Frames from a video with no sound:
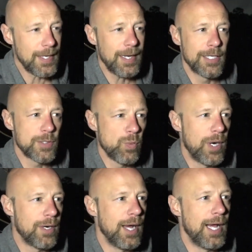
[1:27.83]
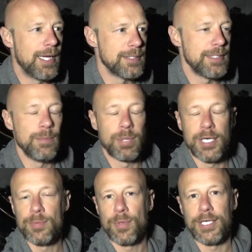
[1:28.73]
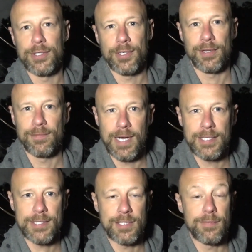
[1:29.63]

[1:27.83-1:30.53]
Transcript: as well as the price point during the flash sale.